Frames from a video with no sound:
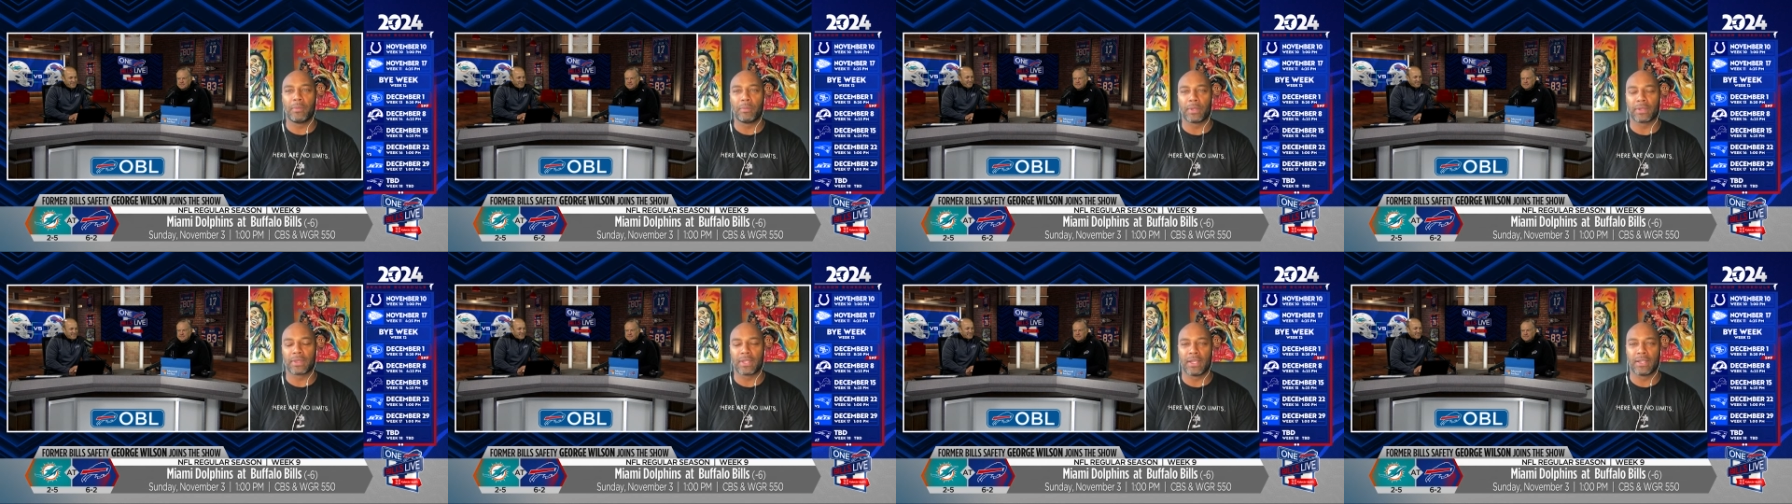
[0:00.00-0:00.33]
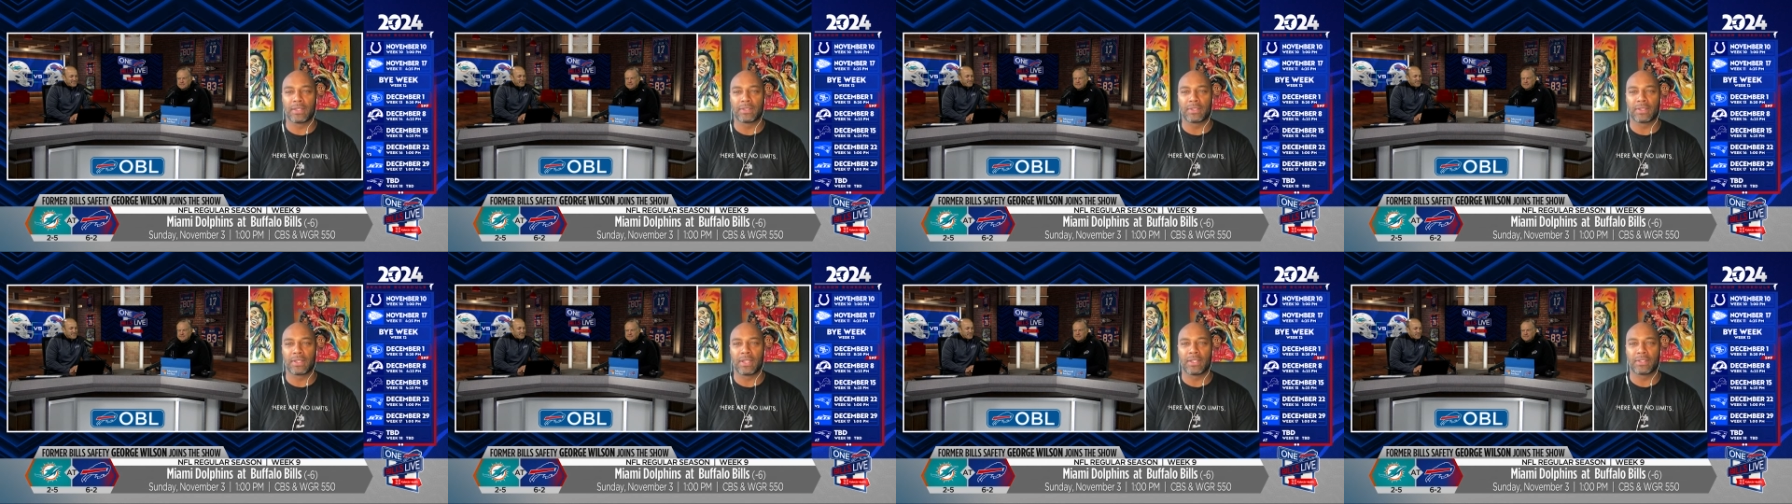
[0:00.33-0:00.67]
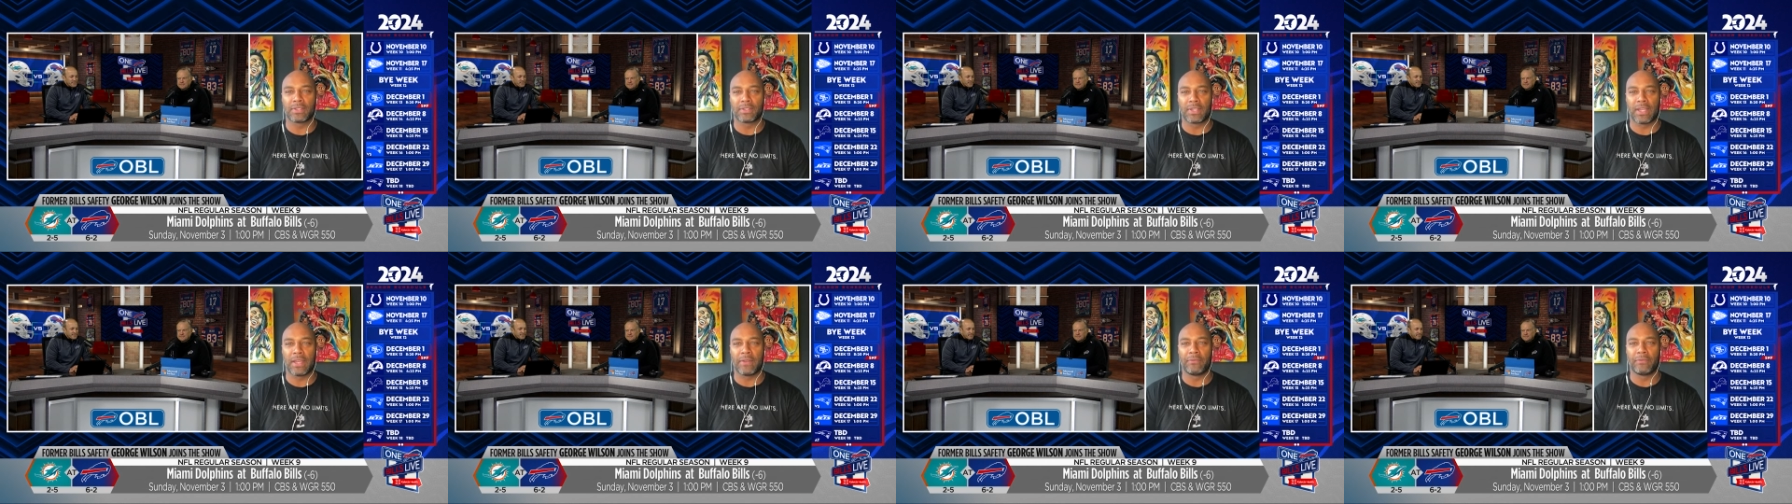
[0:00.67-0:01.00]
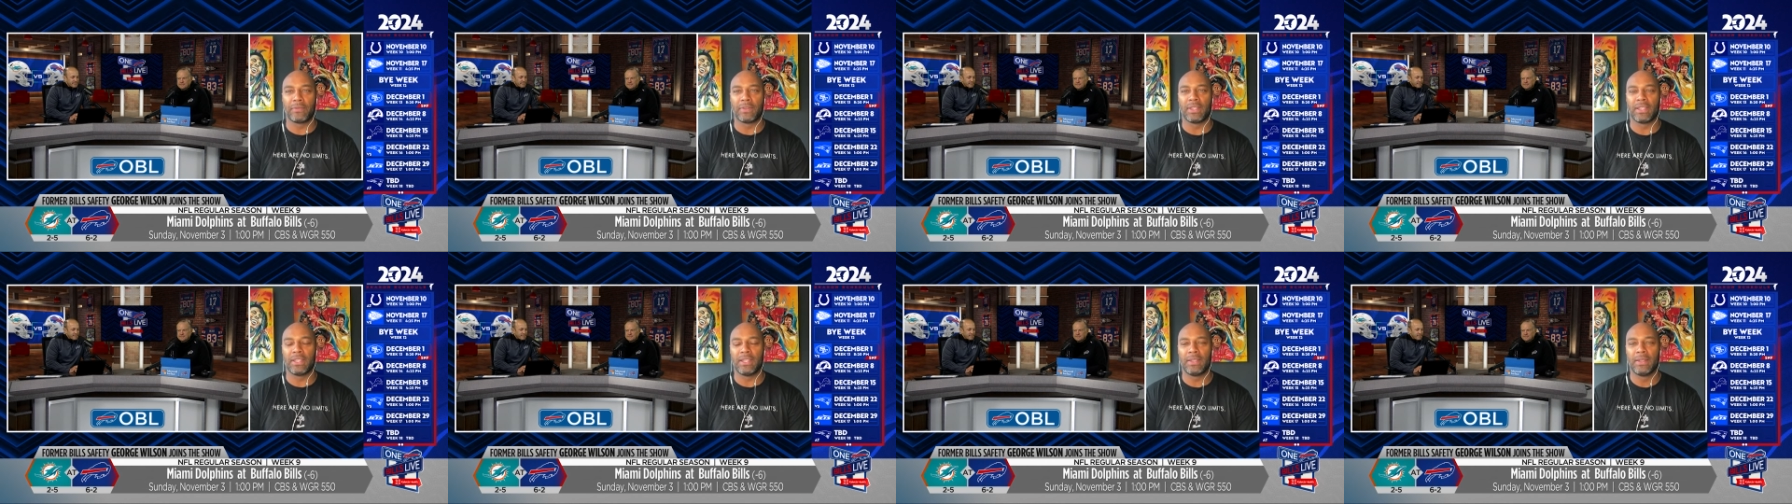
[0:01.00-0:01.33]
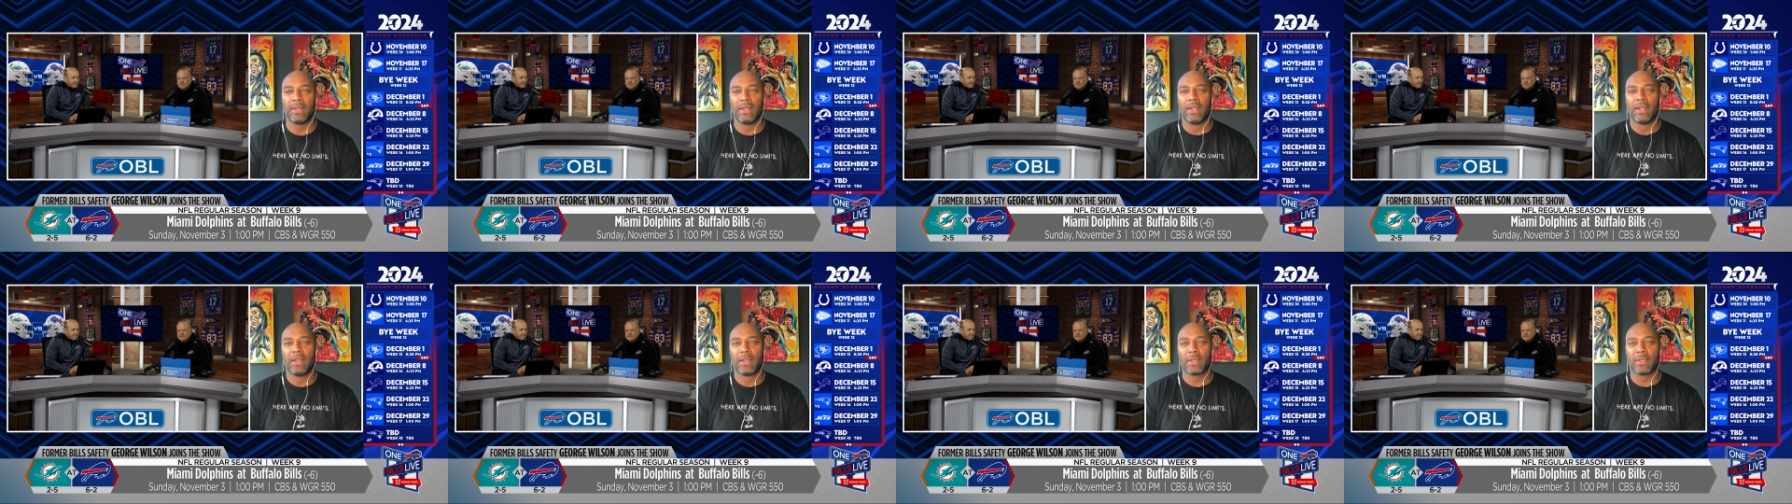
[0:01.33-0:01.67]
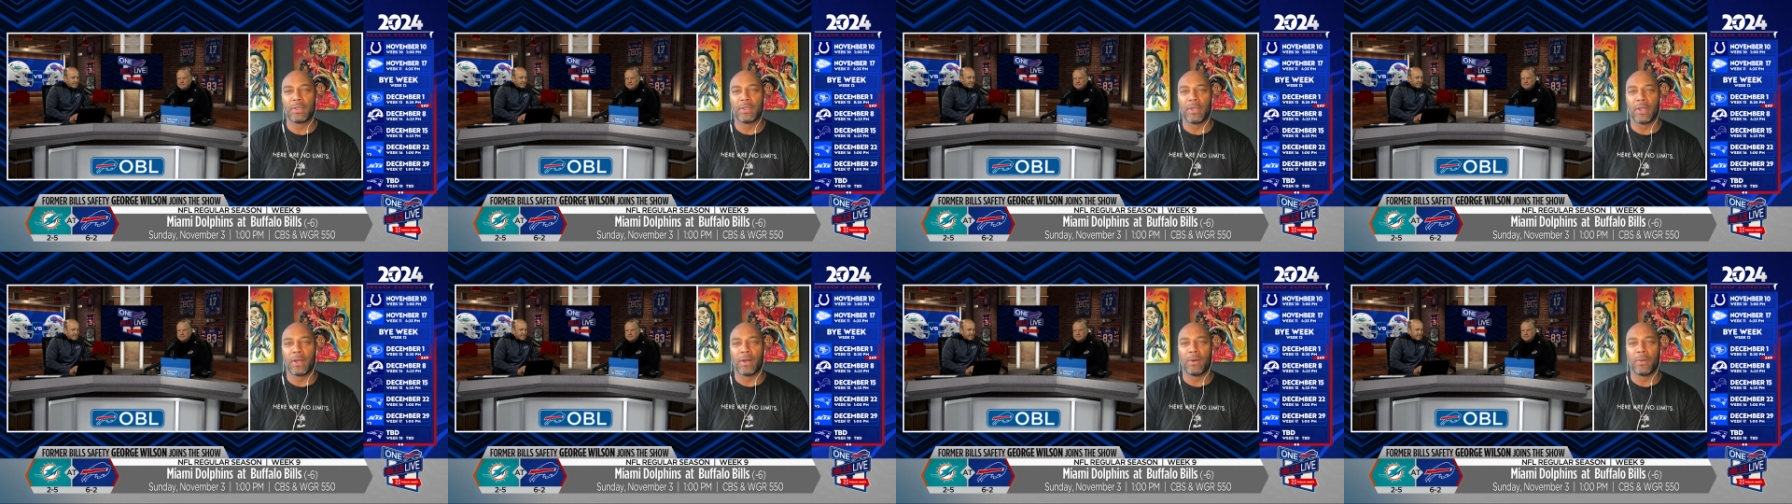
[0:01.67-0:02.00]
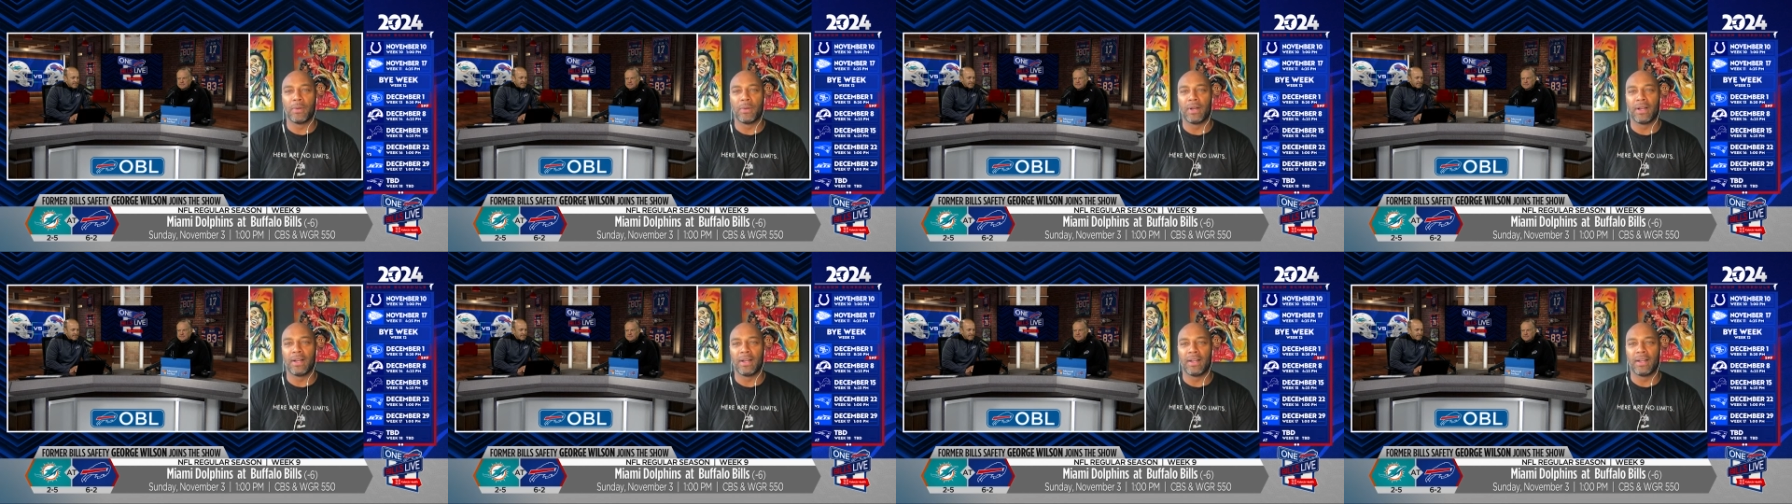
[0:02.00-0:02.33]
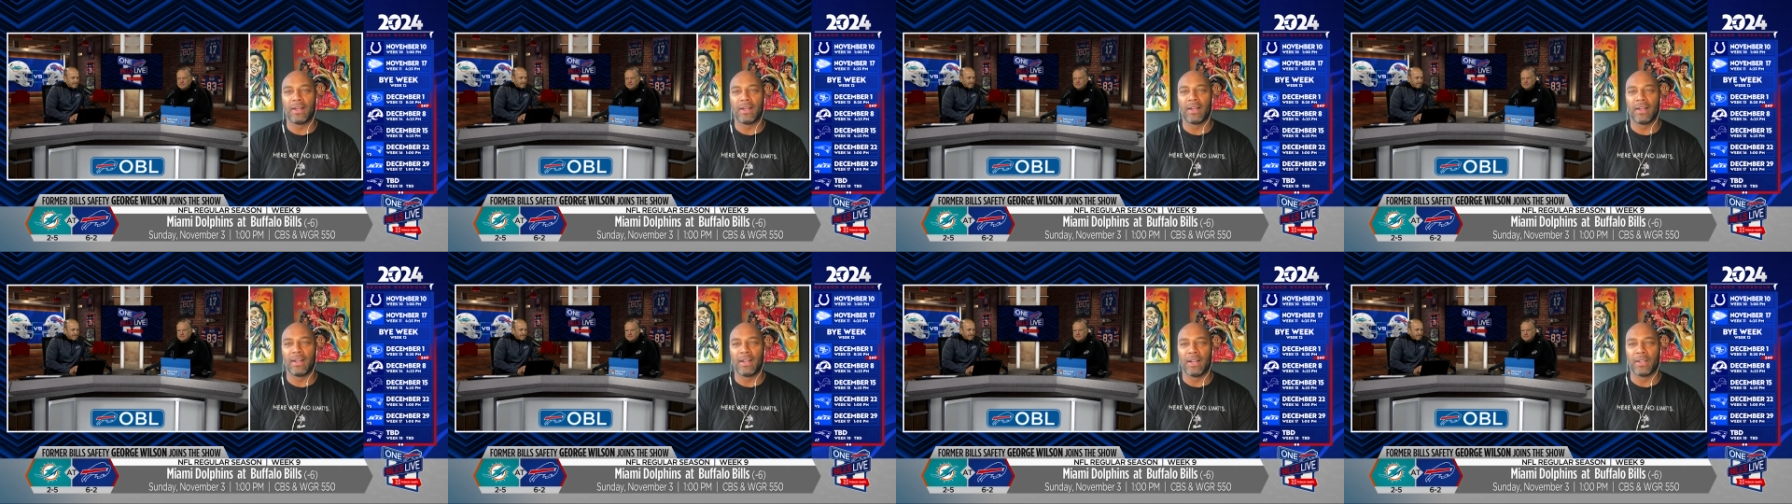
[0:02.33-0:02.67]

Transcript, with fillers: but there's there's definitely you know uh,